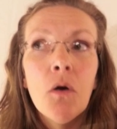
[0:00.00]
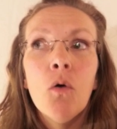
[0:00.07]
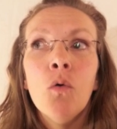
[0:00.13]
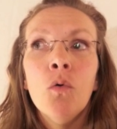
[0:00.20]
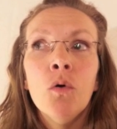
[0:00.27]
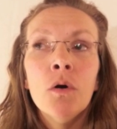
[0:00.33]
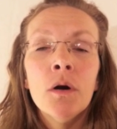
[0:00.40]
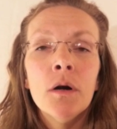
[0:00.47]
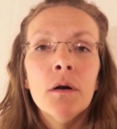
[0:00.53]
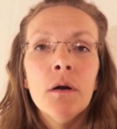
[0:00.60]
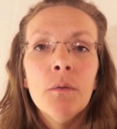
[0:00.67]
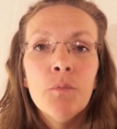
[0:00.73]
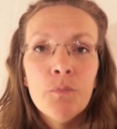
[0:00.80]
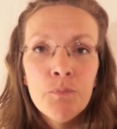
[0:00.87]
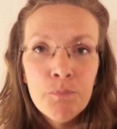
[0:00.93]
or
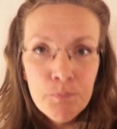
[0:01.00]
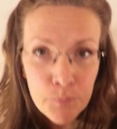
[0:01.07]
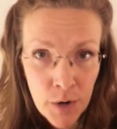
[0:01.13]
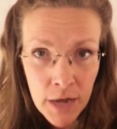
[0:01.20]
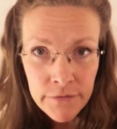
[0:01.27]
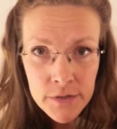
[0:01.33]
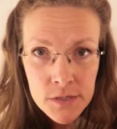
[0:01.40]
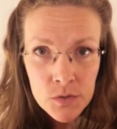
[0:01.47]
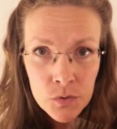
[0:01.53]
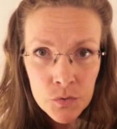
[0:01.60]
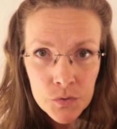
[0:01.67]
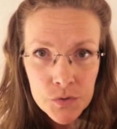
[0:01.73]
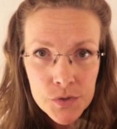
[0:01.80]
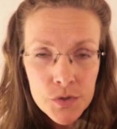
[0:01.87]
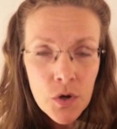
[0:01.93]
private
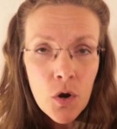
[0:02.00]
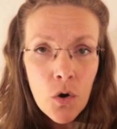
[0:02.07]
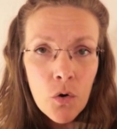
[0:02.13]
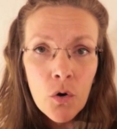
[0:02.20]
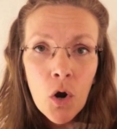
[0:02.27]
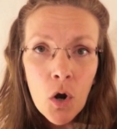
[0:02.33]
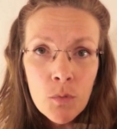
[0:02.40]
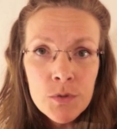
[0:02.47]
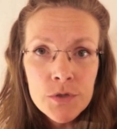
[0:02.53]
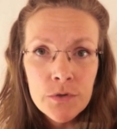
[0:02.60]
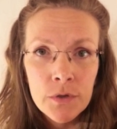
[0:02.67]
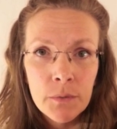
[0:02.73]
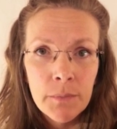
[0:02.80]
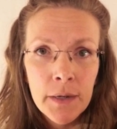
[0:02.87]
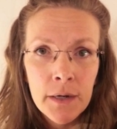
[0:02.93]
schools or
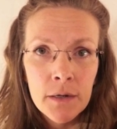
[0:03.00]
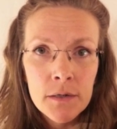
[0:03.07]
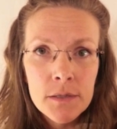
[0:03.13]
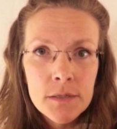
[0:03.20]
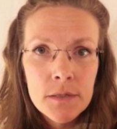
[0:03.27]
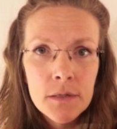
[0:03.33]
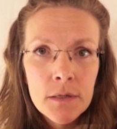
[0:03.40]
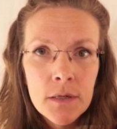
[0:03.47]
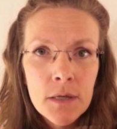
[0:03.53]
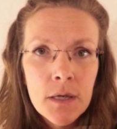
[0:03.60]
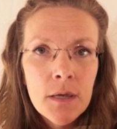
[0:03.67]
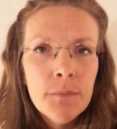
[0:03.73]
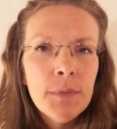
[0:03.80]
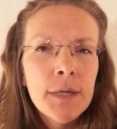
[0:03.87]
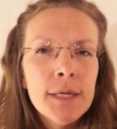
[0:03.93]
homeschooling parents
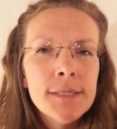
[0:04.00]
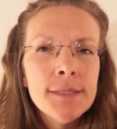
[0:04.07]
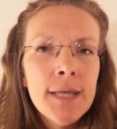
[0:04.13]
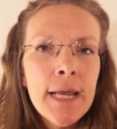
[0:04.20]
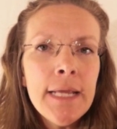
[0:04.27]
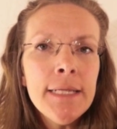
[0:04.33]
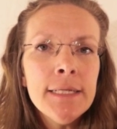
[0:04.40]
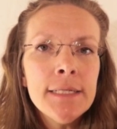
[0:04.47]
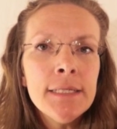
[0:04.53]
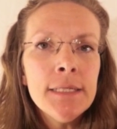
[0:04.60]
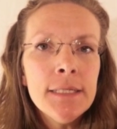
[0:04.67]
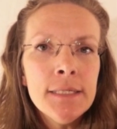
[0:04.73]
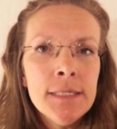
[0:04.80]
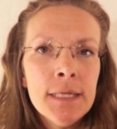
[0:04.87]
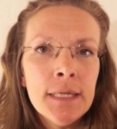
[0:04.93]
because they
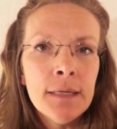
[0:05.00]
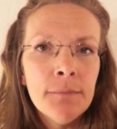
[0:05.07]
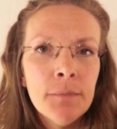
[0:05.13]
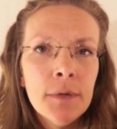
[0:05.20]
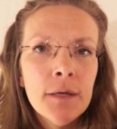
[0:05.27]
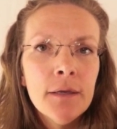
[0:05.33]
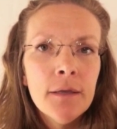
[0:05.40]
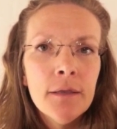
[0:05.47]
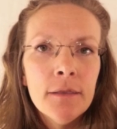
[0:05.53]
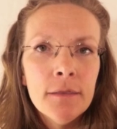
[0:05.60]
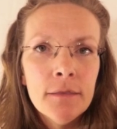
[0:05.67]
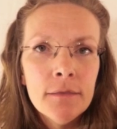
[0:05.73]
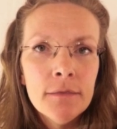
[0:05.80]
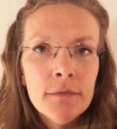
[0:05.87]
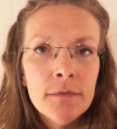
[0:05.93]
didn't deem
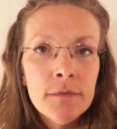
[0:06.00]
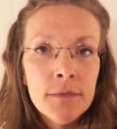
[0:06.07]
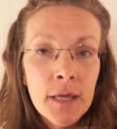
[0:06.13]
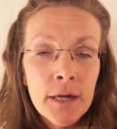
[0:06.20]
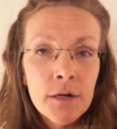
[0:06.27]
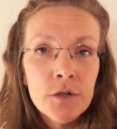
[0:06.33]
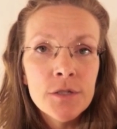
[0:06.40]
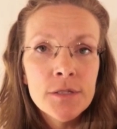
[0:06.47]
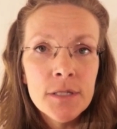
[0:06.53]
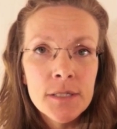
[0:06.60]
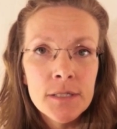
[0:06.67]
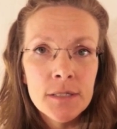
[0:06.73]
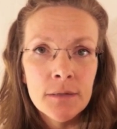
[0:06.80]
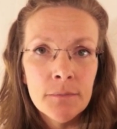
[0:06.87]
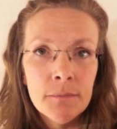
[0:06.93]
their
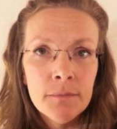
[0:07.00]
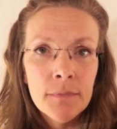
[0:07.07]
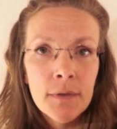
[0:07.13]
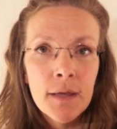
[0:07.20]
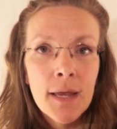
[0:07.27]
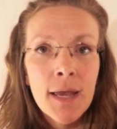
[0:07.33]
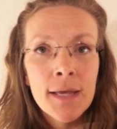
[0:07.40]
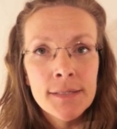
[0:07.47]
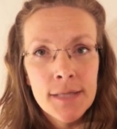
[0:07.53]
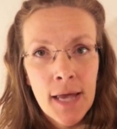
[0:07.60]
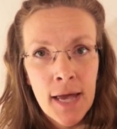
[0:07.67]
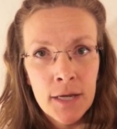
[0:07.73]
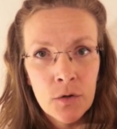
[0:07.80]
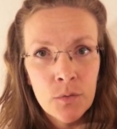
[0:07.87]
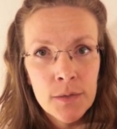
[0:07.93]
system as
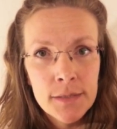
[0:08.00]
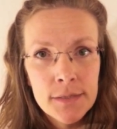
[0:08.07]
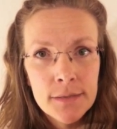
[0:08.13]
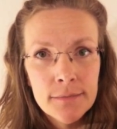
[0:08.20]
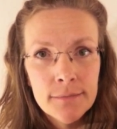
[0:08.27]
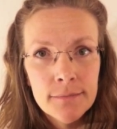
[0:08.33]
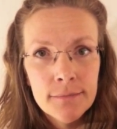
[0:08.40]
adequate.